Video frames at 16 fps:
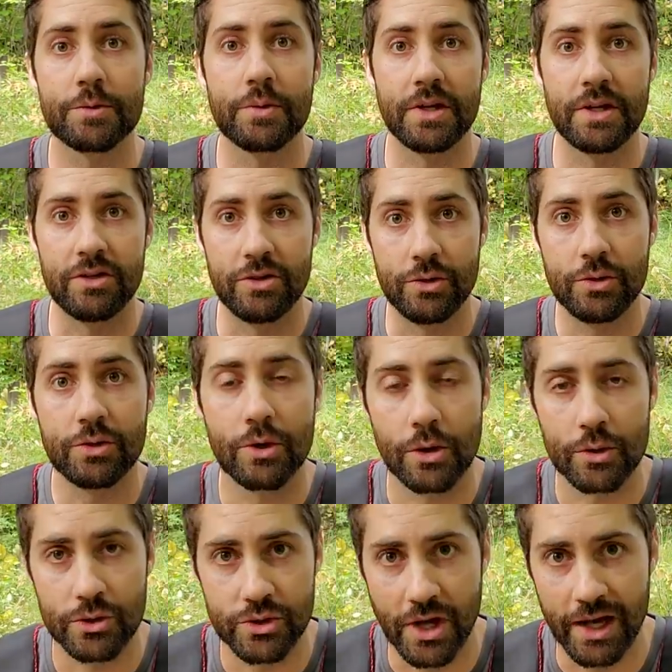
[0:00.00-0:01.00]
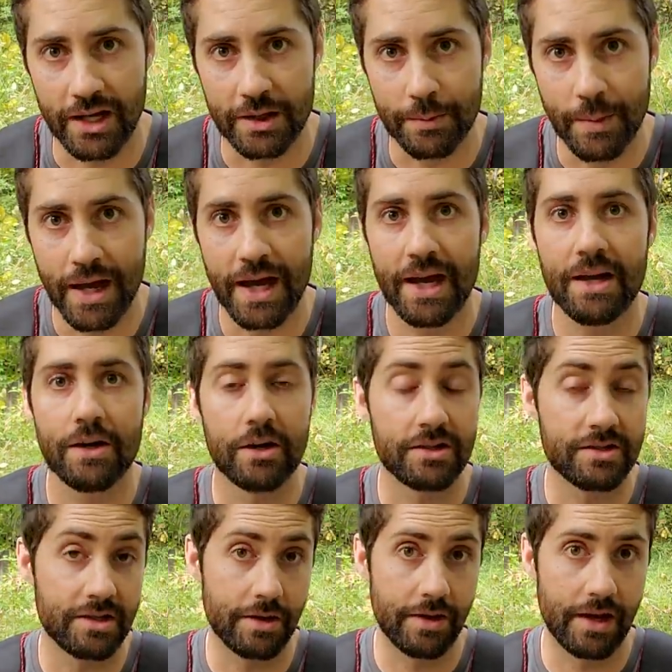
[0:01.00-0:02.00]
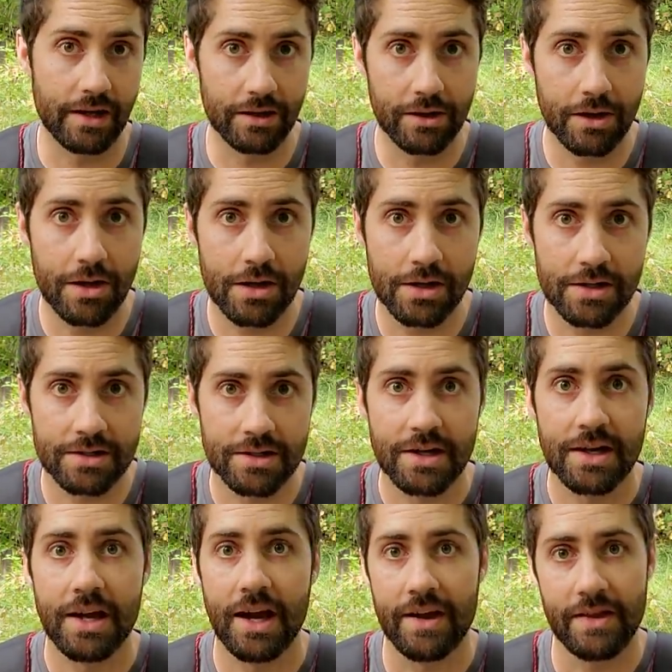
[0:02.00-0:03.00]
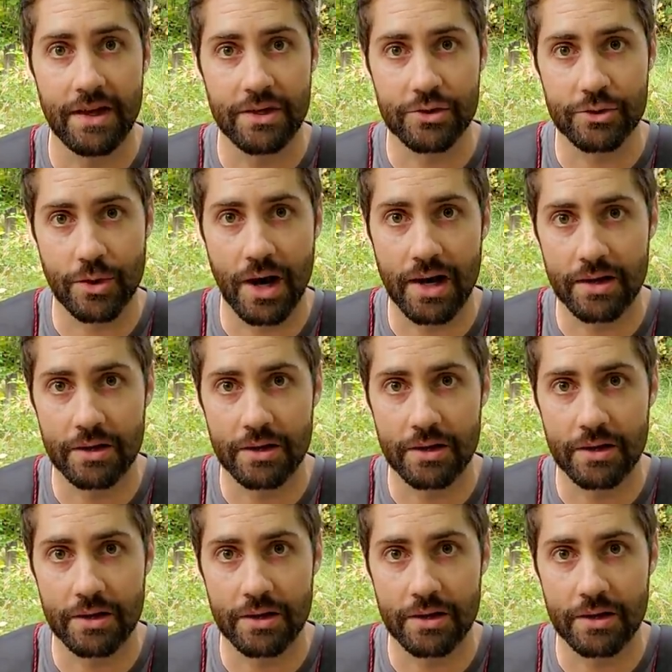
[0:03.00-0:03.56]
where they do grow Shaggy Mane on synthetic logs and then dry